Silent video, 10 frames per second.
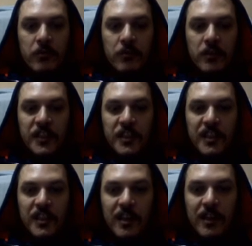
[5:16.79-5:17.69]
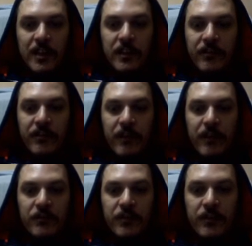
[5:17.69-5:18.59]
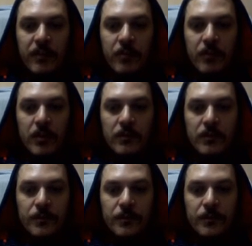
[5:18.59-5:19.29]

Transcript: to this d5 pawn.